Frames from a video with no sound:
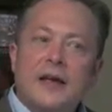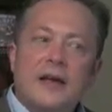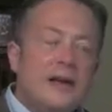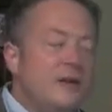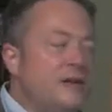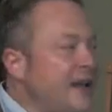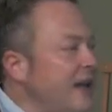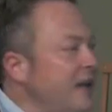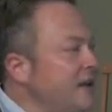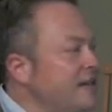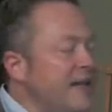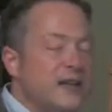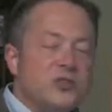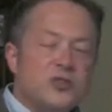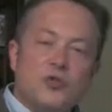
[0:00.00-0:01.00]
In telling
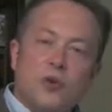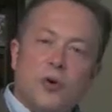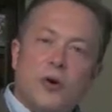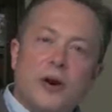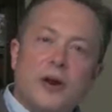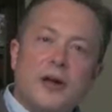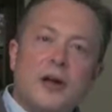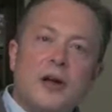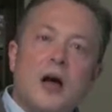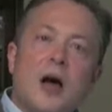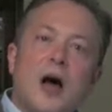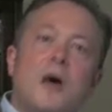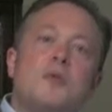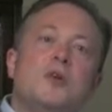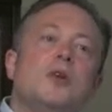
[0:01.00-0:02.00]
that story,
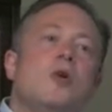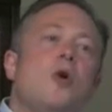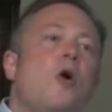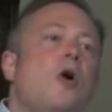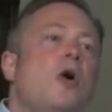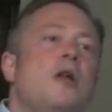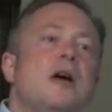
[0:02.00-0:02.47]
I'm going to call